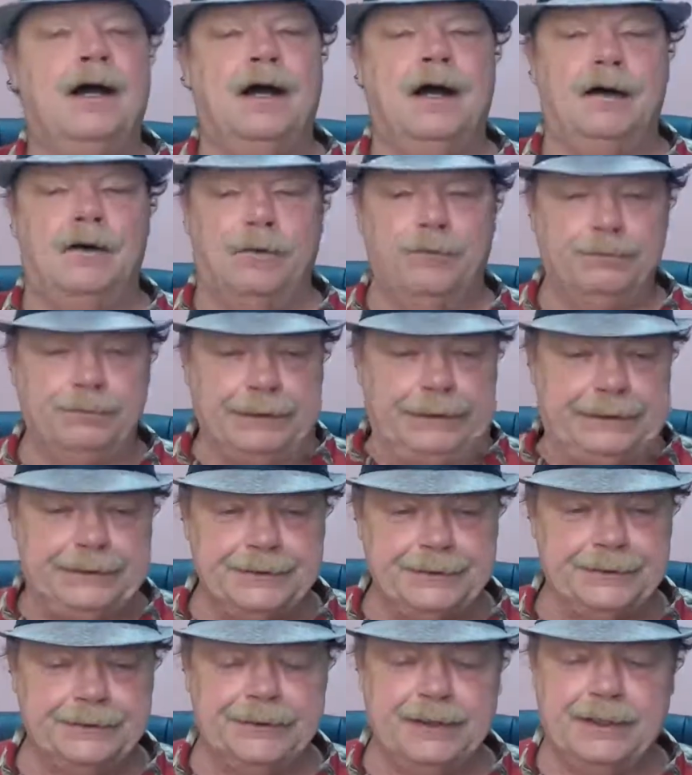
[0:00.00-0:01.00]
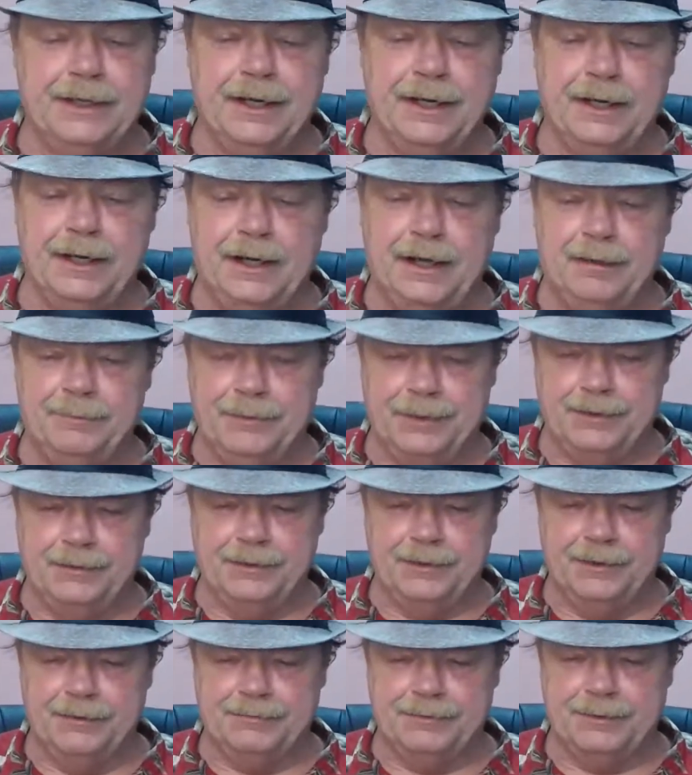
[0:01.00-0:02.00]
I'll
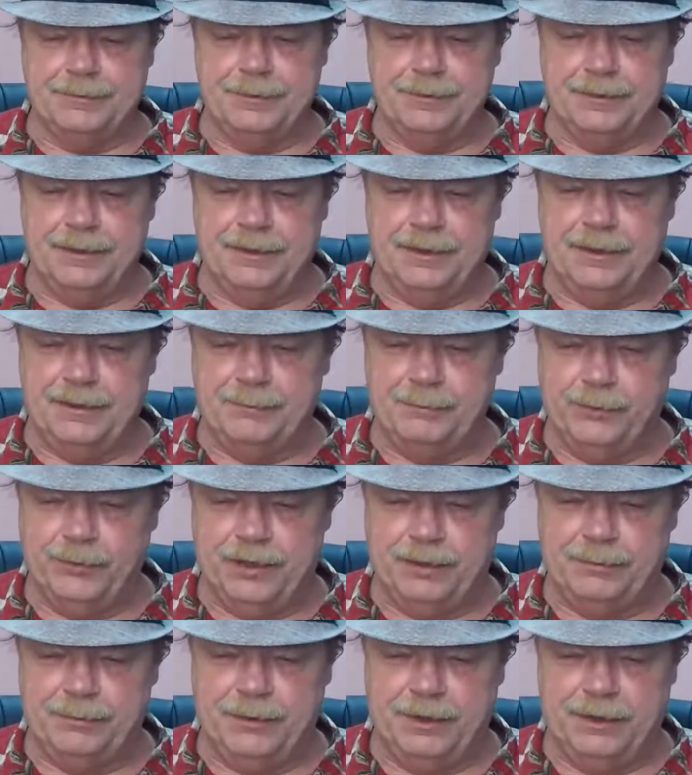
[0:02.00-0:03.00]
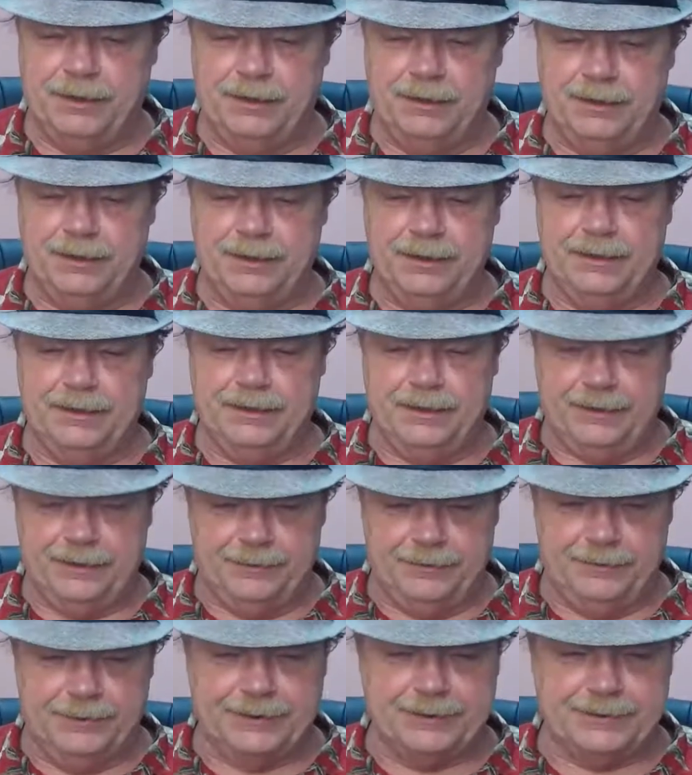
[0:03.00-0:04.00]
be going over to Moab
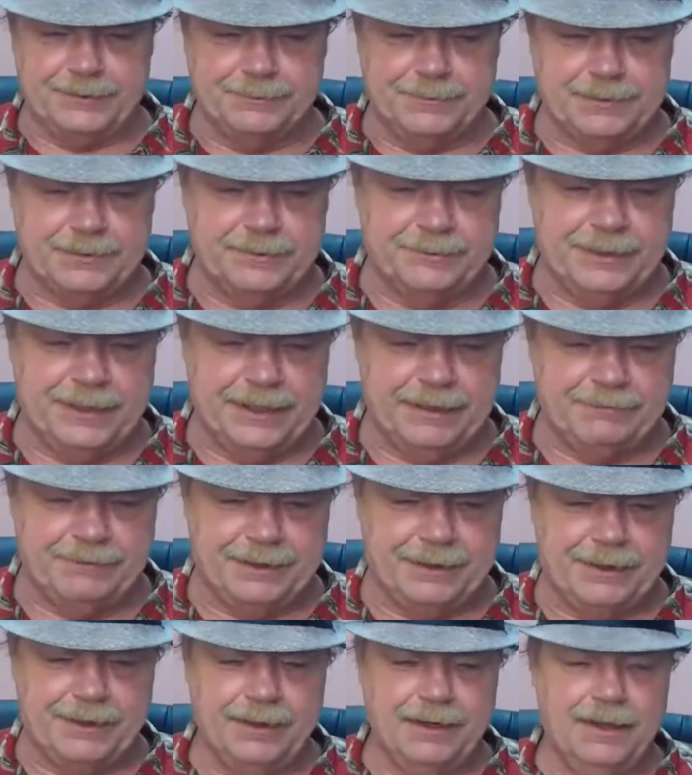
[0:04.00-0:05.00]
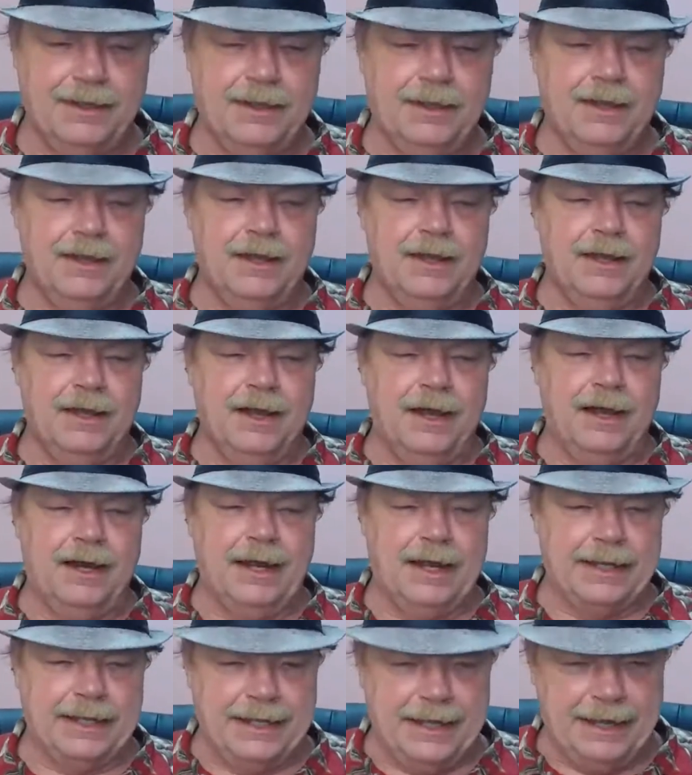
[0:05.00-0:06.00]
and doing some scuba diving.
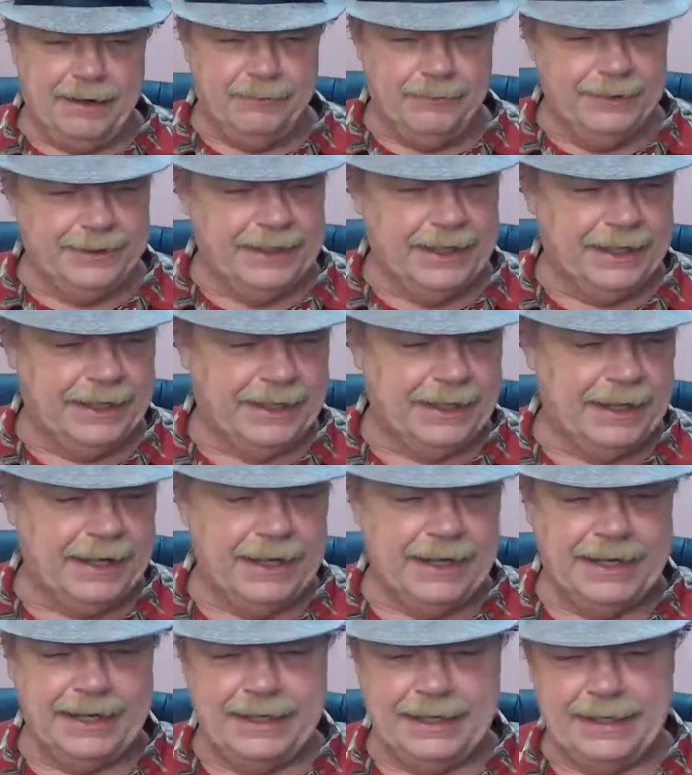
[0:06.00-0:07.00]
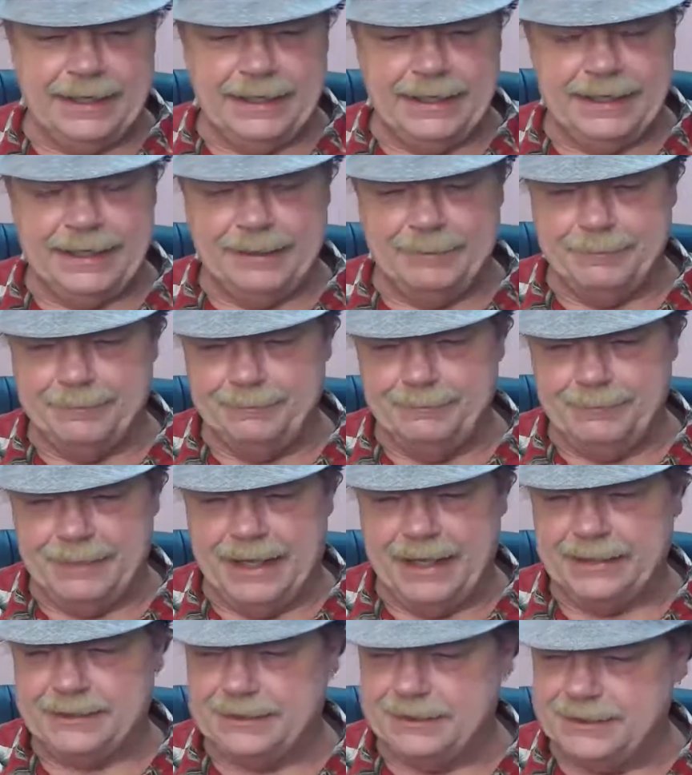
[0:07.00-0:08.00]
I got with that guy and am
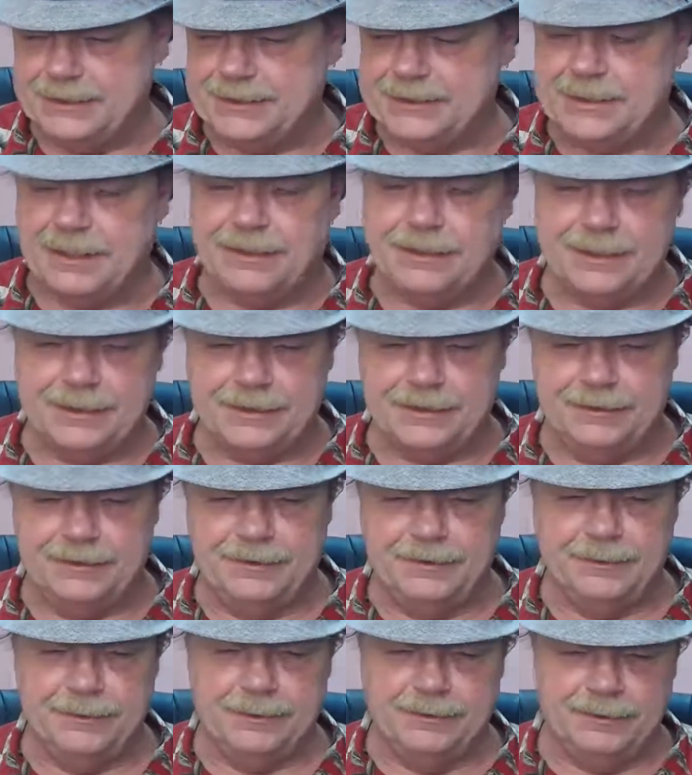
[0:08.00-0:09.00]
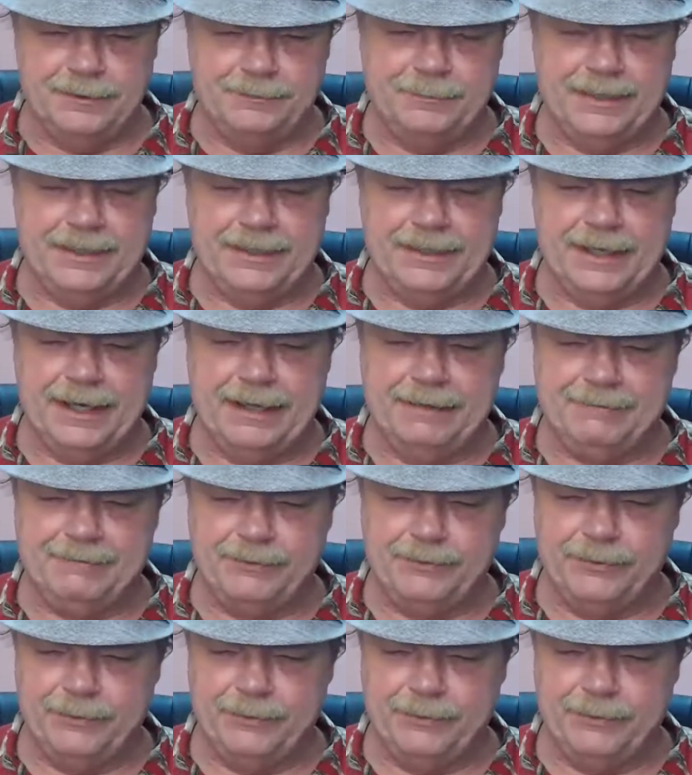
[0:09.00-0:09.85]
actually starting to do a little bit of diving.